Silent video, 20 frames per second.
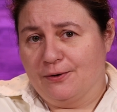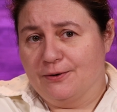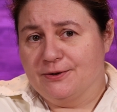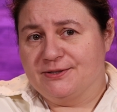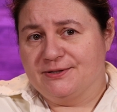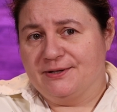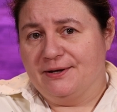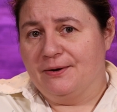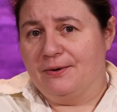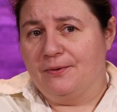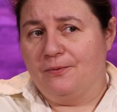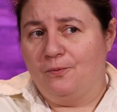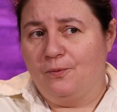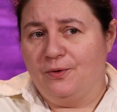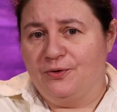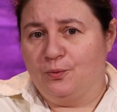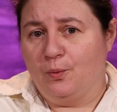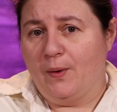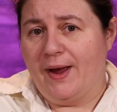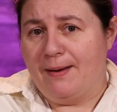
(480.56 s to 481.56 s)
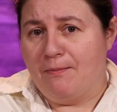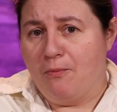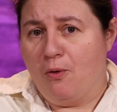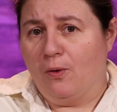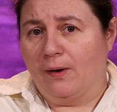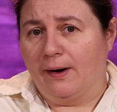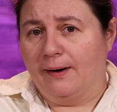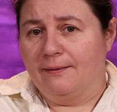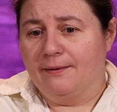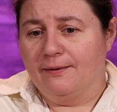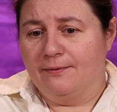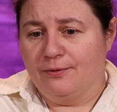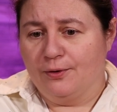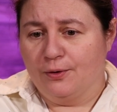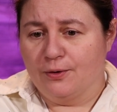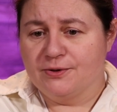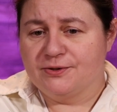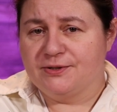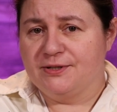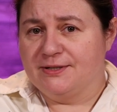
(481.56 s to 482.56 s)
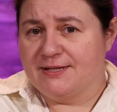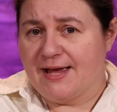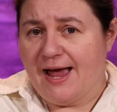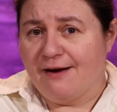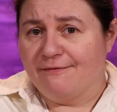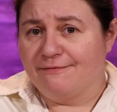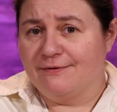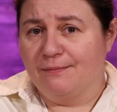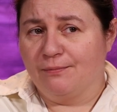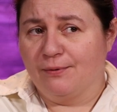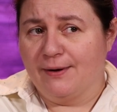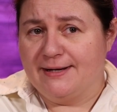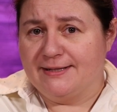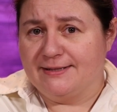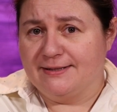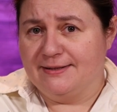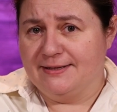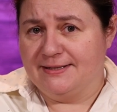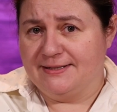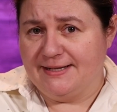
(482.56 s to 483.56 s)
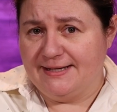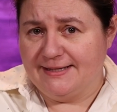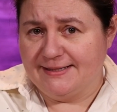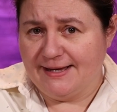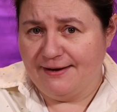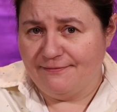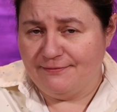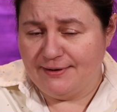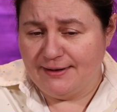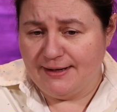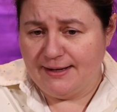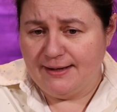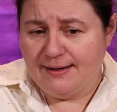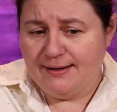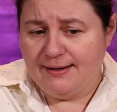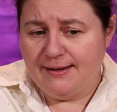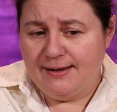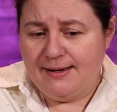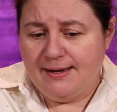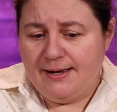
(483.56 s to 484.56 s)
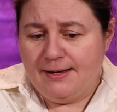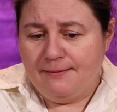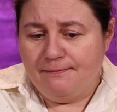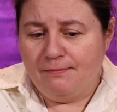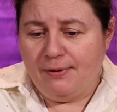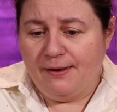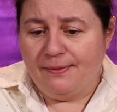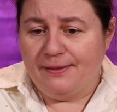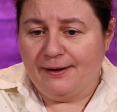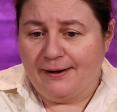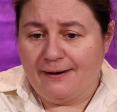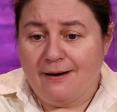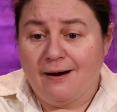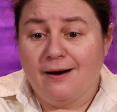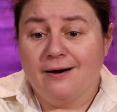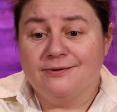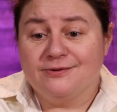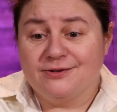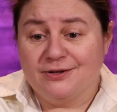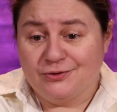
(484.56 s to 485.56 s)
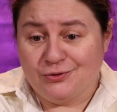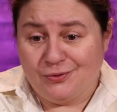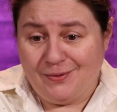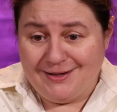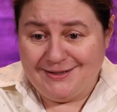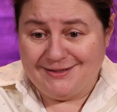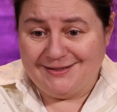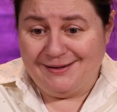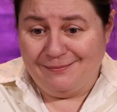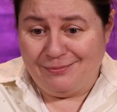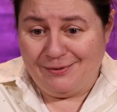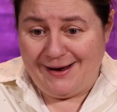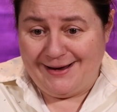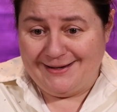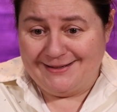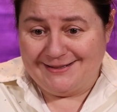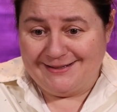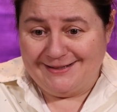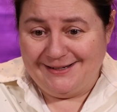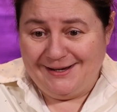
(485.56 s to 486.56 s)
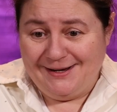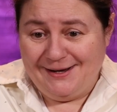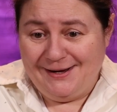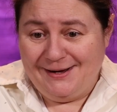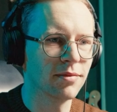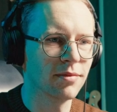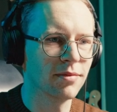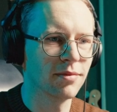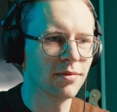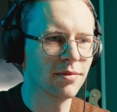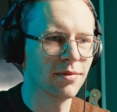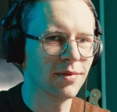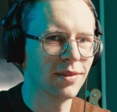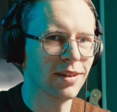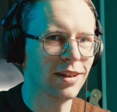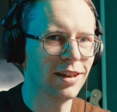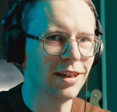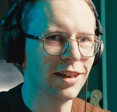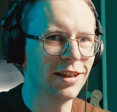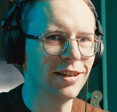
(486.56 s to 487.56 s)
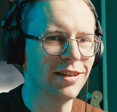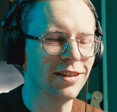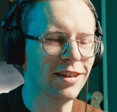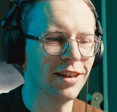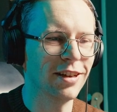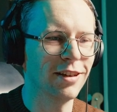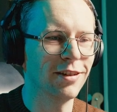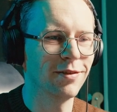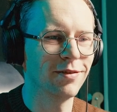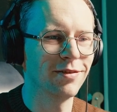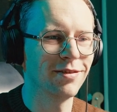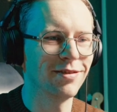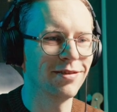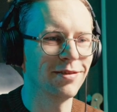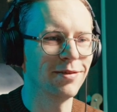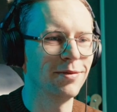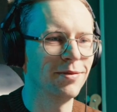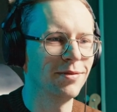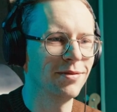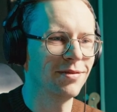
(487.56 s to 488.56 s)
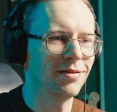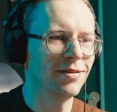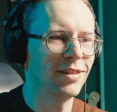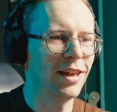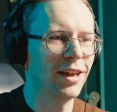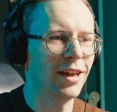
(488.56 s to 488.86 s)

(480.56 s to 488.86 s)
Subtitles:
URSA was way more. The URSA is half the price of the C70, but the cards are twice the price, or even more than like the